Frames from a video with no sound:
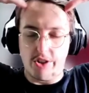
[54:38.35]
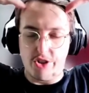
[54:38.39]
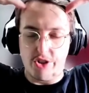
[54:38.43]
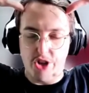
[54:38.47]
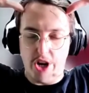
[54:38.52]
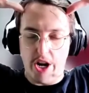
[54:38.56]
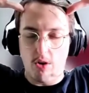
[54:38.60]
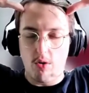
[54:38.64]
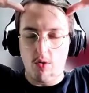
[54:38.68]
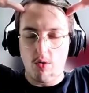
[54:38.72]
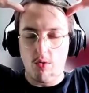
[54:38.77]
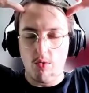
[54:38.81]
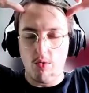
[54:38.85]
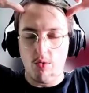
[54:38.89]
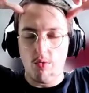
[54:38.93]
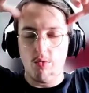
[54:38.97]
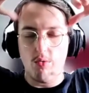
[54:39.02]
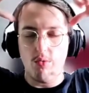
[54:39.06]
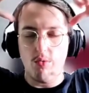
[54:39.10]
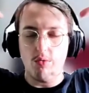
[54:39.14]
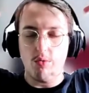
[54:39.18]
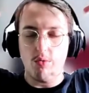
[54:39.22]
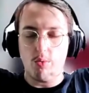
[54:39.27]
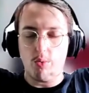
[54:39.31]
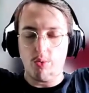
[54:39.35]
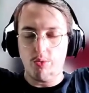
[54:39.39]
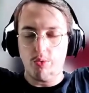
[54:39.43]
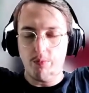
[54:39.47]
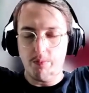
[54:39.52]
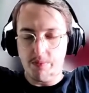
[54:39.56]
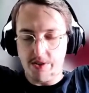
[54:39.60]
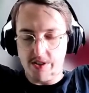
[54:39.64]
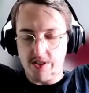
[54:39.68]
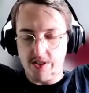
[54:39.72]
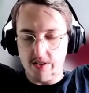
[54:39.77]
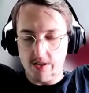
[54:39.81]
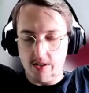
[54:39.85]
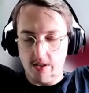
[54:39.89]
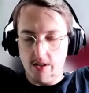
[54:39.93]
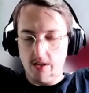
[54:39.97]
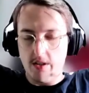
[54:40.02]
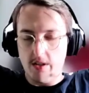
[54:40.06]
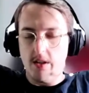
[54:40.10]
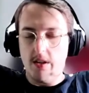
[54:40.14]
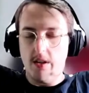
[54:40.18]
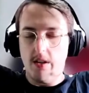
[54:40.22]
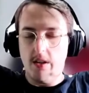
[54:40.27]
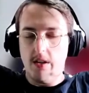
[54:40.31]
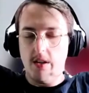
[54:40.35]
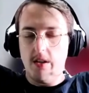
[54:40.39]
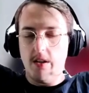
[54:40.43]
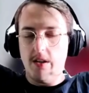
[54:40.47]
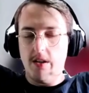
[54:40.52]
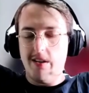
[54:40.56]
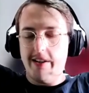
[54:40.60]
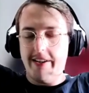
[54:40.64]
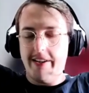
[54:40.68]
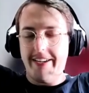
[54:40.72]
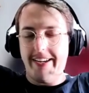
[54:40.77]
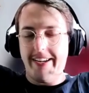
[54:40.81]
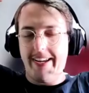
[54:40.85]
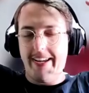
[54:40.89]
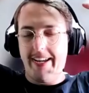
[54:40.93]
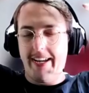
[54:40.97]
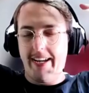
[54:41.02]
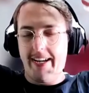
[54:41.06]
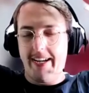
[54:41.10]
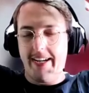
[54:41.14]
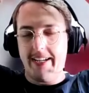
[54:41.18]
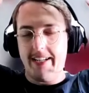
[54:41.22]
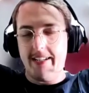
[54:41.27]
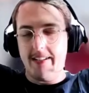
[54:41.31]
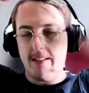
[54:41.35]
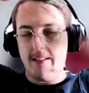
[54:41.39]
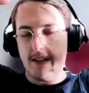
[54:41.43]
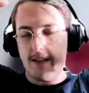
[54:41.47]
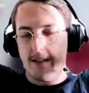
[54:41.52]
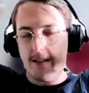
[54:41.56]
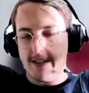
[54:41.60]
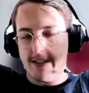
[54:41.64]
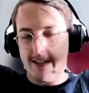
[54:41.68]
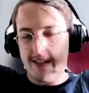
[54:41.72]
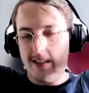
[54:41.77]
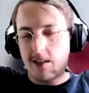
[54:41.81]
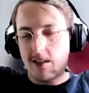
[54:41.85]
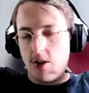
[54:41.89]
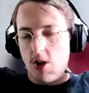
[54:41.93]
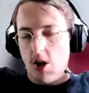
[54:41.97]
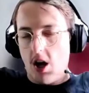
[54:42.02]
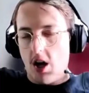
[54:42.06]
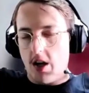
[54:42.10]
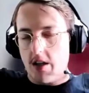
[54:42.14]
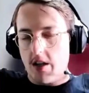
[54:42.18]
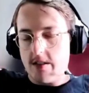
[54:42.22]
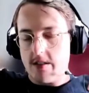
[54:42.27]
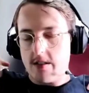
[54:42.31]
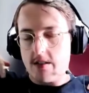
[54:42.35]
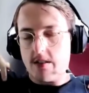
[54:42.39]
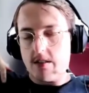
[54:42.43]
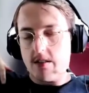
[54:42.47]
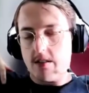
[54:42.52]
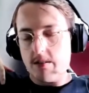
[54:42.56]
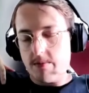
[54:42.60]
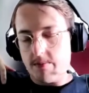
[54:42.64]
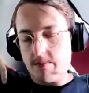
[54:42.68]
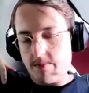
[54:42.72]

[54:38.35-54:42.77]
Jekyll groups and Zealots.